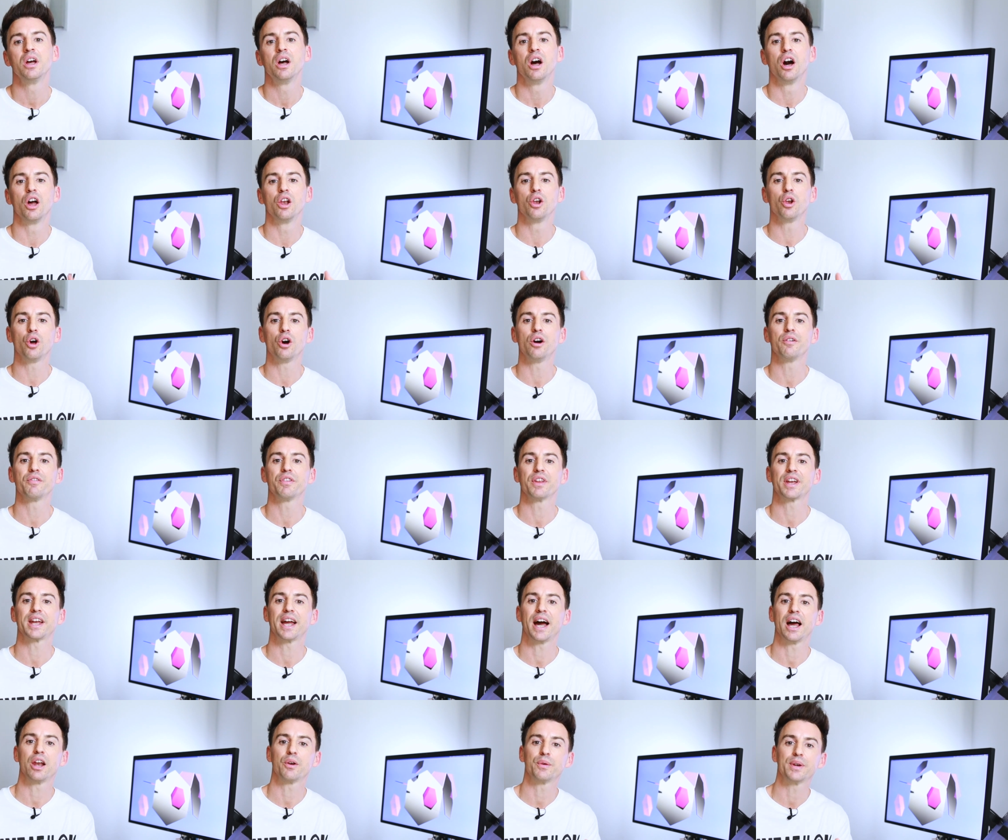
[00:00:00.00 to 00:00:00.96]
a lot of the
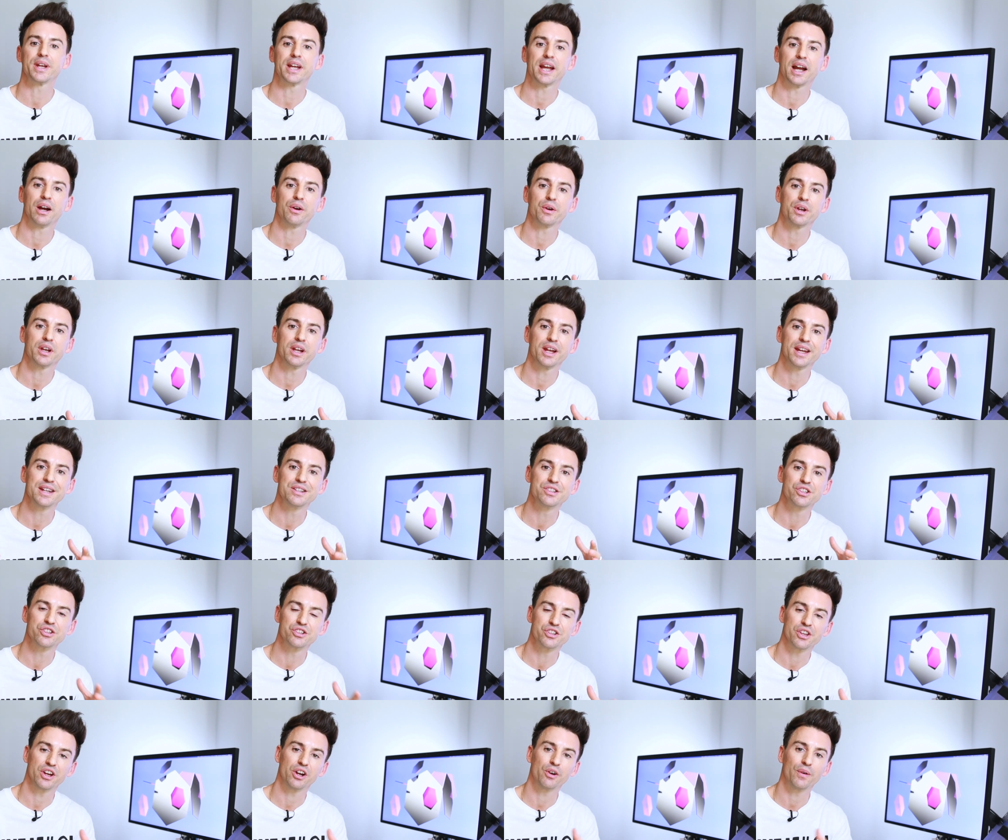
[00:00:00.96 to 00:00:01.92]
calorie
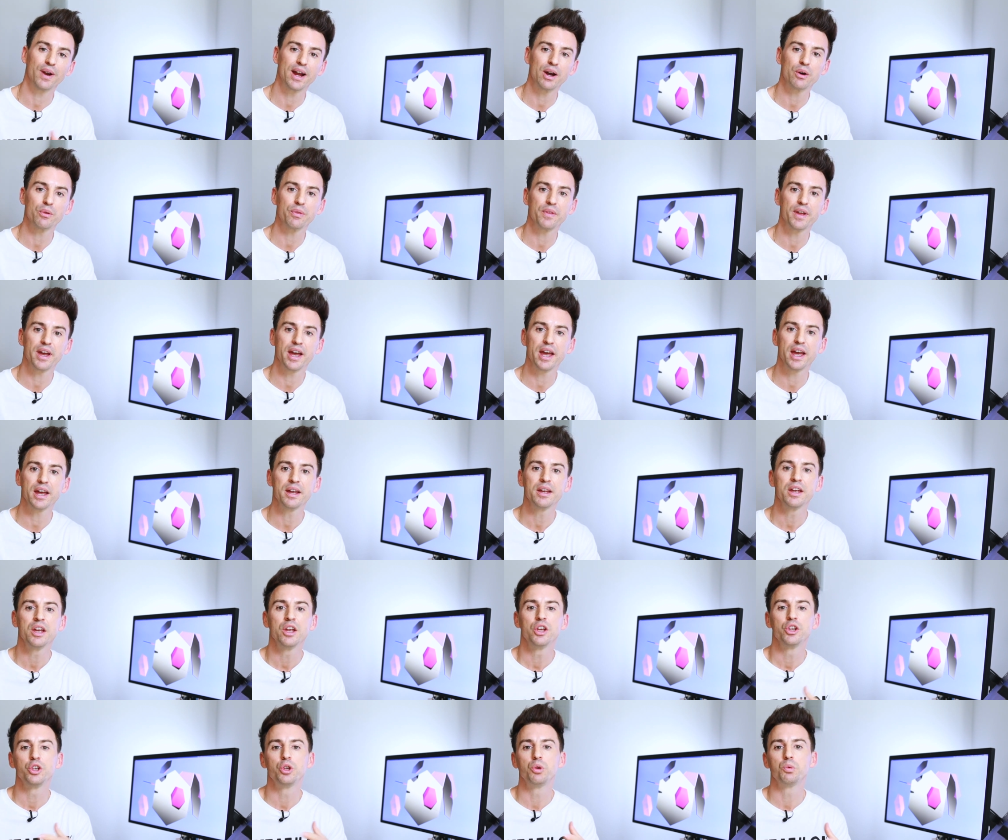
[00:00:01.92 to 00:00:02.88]
calculators that are out there,
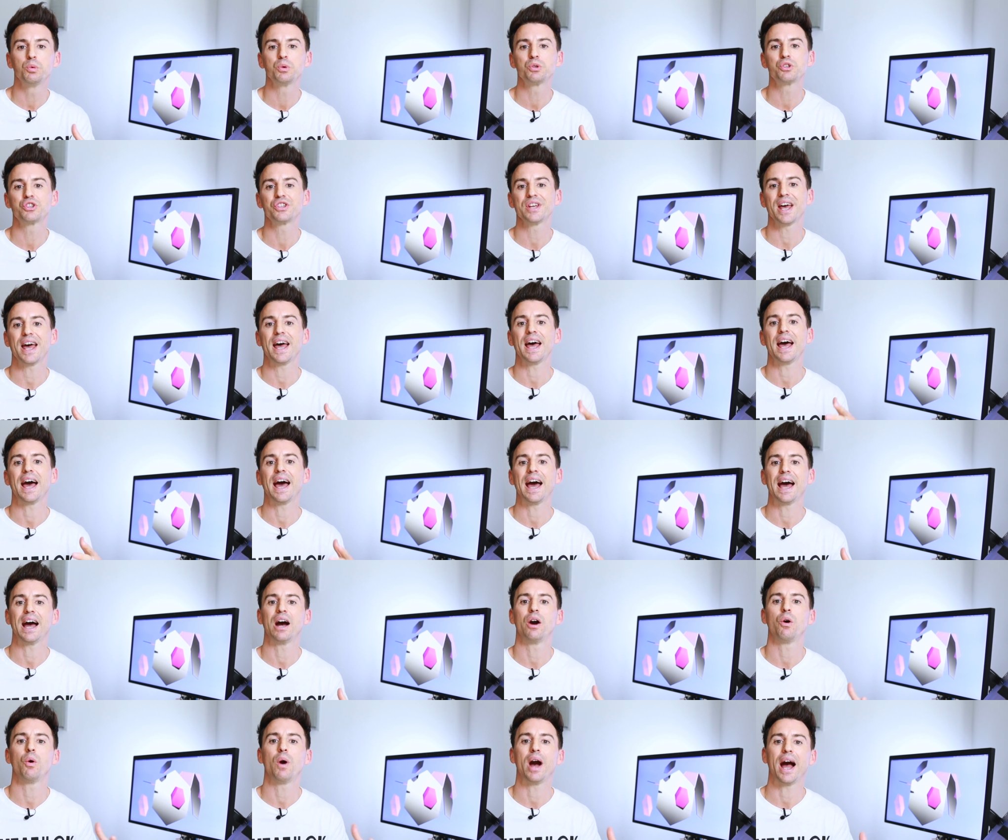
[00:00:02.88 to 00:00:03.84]
you will set
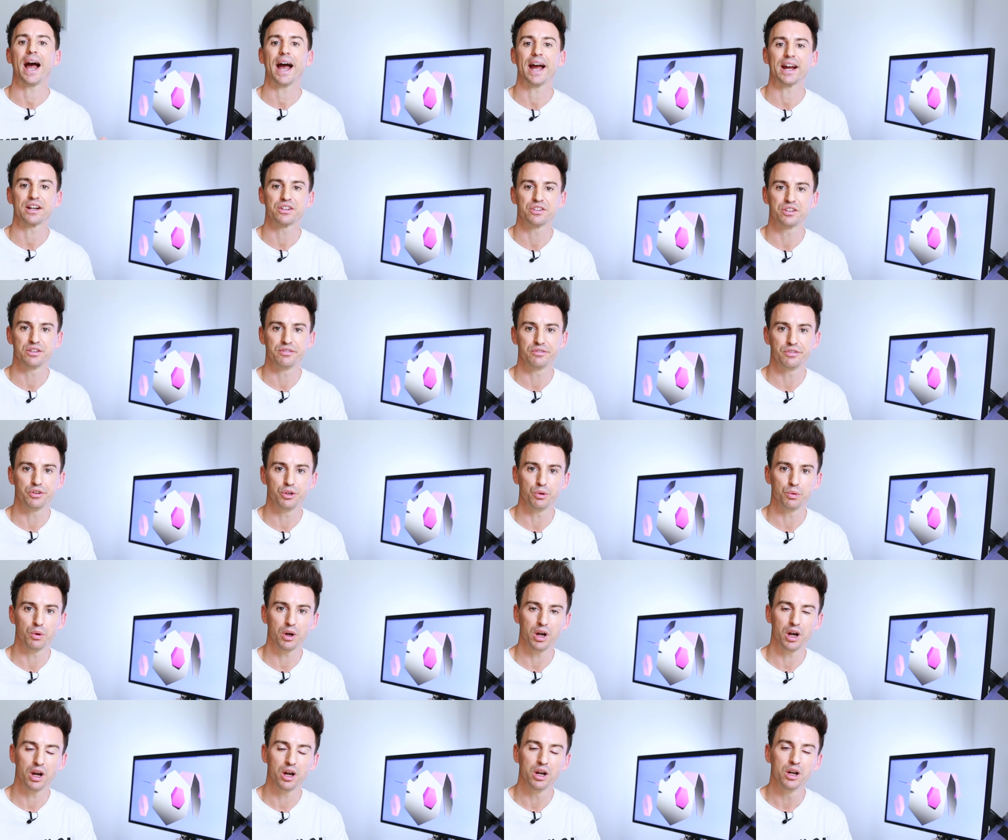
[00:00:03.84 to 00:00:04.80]
how active
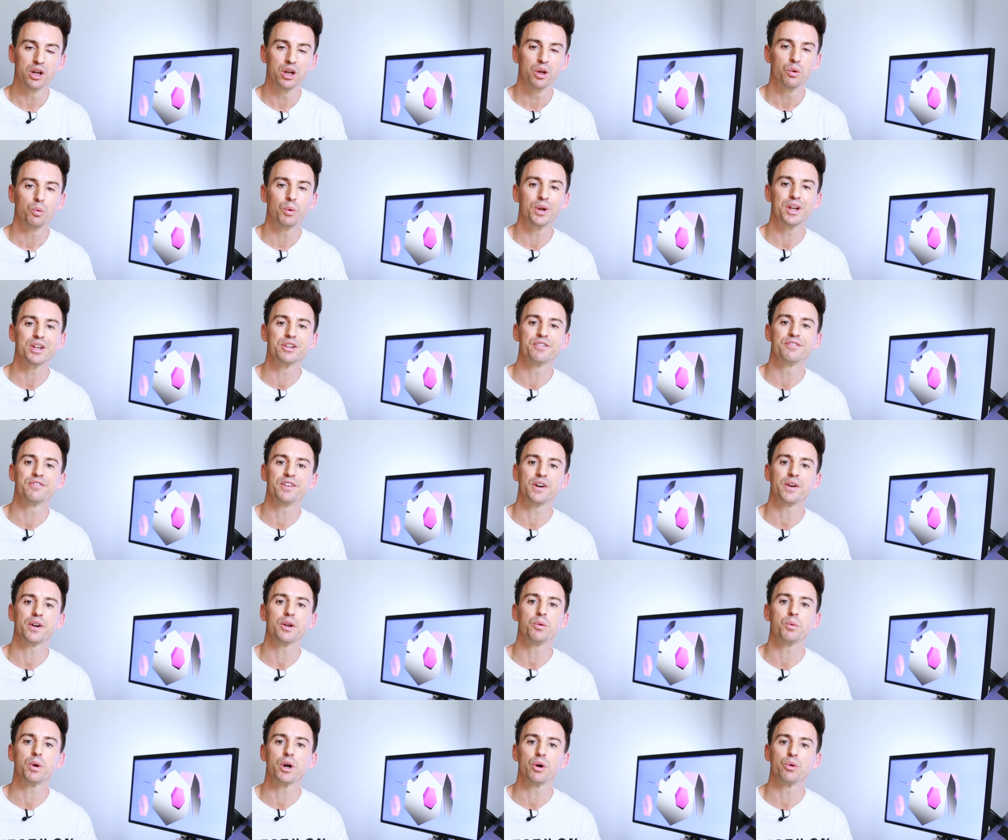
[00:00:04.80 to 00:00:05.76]
you are. Well, it is
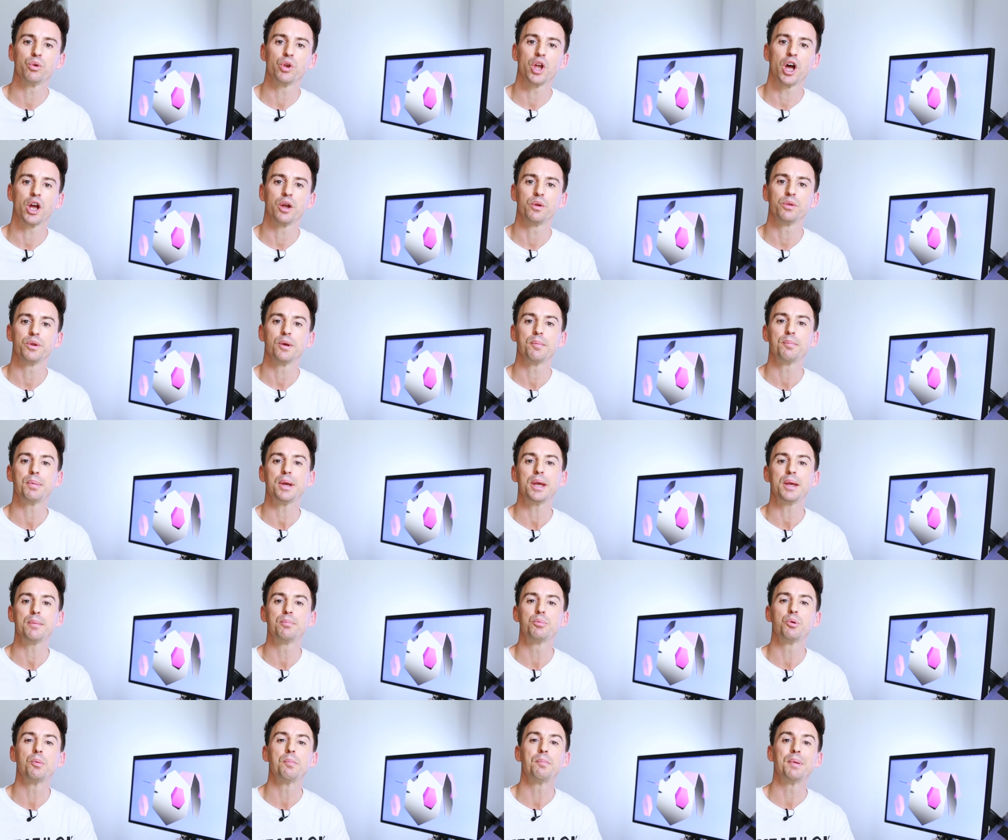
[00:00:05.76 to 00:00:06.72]
very well known that
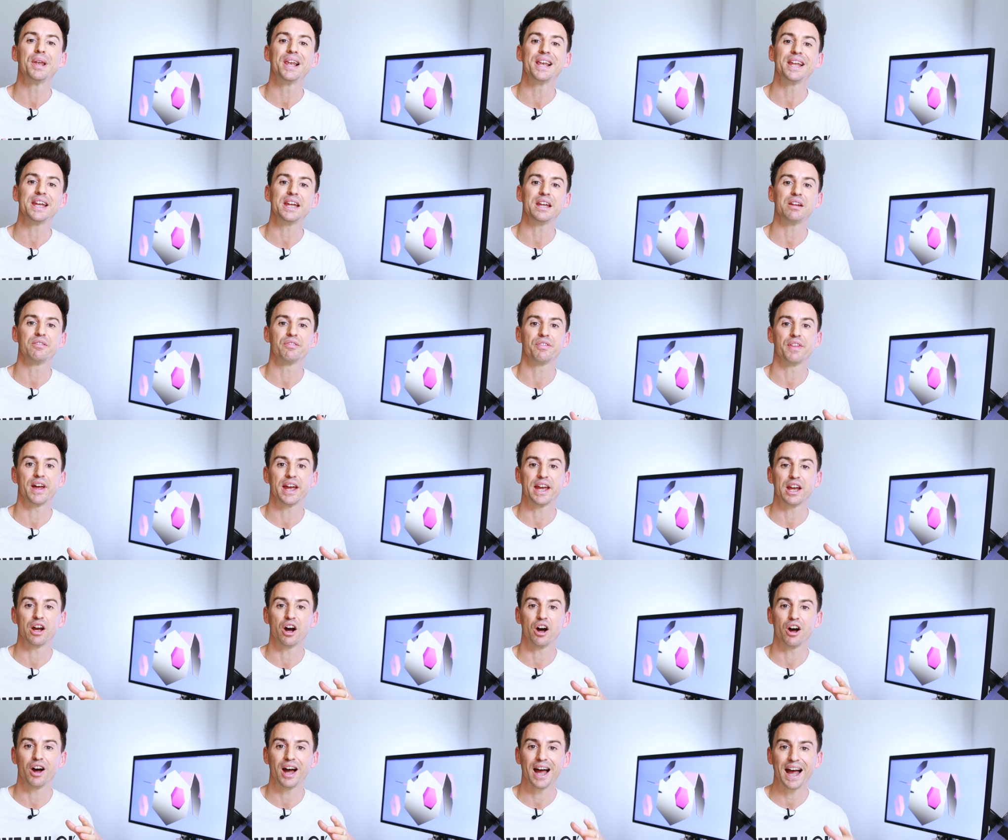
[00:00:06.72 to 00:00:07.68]
people believe they
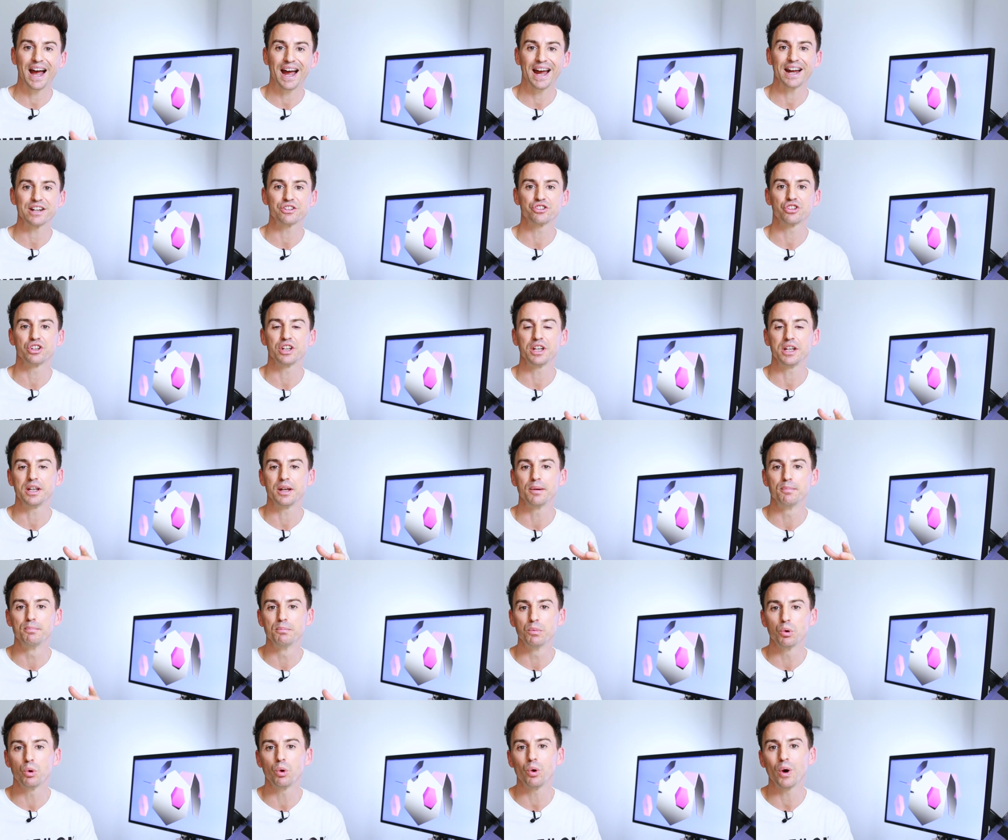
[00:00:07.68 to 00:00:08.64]
are actually
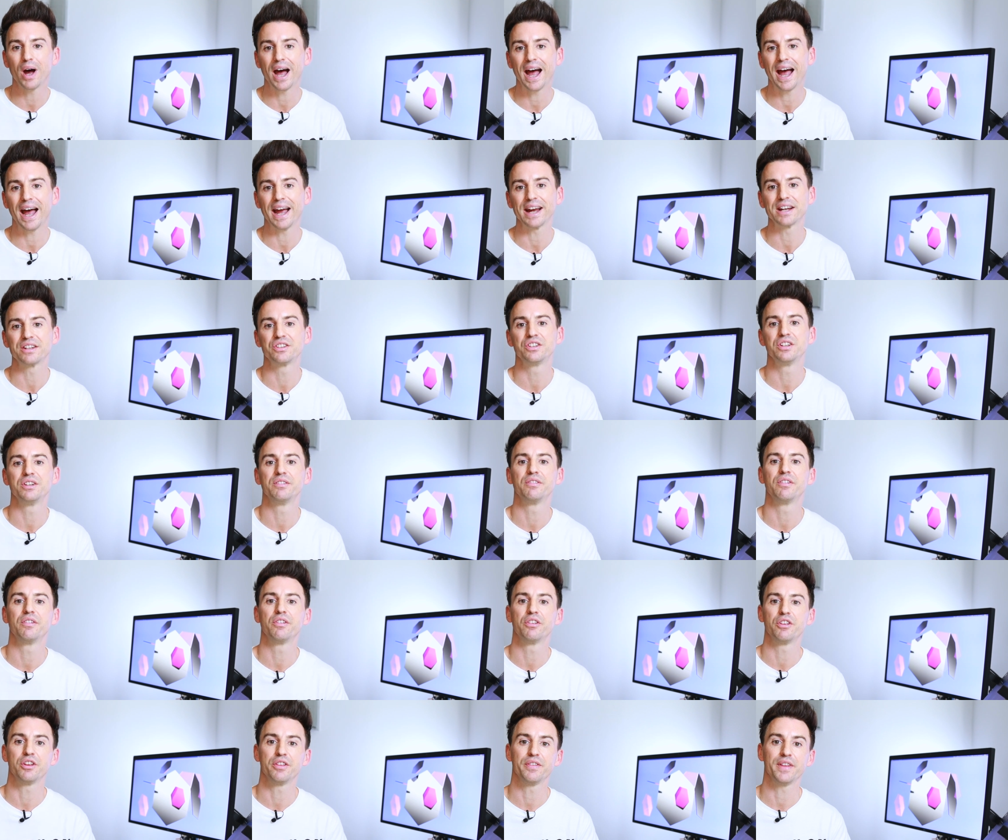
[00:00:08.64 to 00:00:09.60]
more
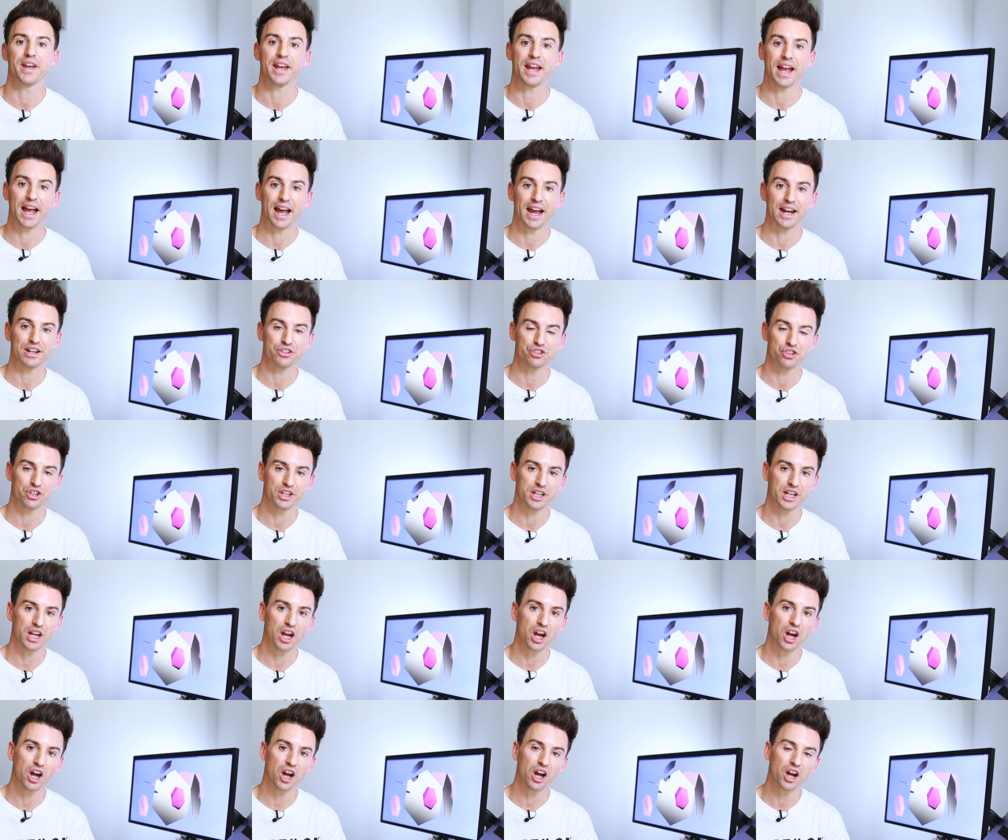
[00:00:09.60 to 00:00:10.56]
active than they
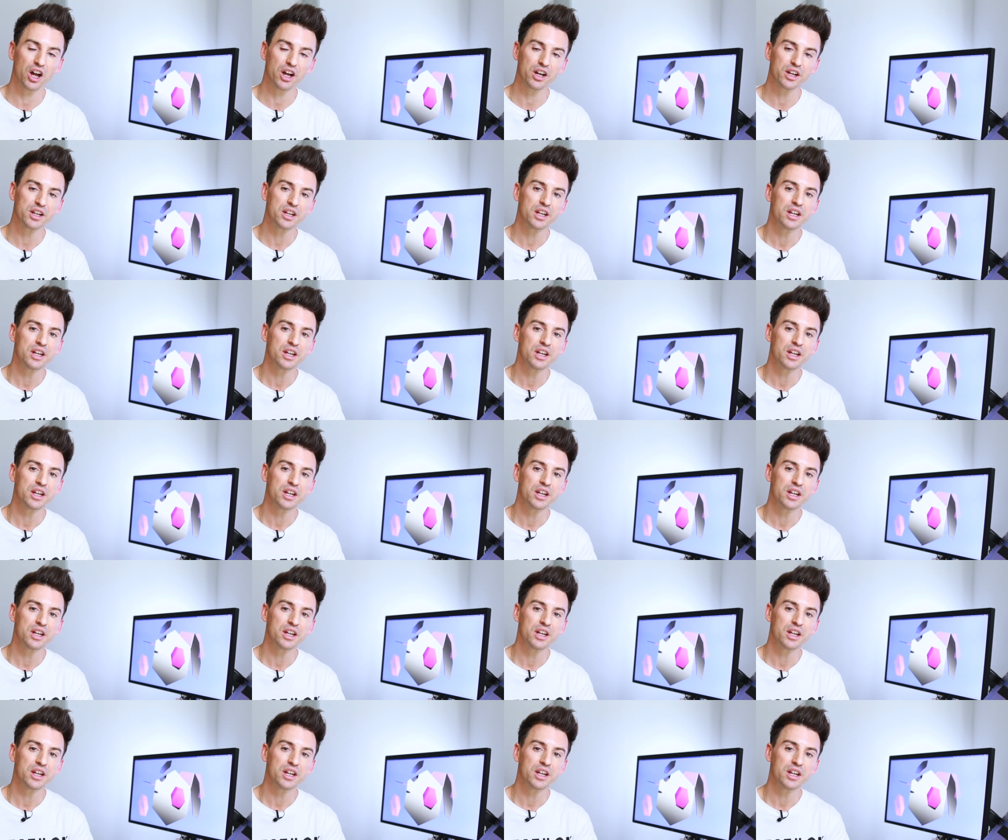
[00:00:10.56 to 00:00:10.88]
actually are.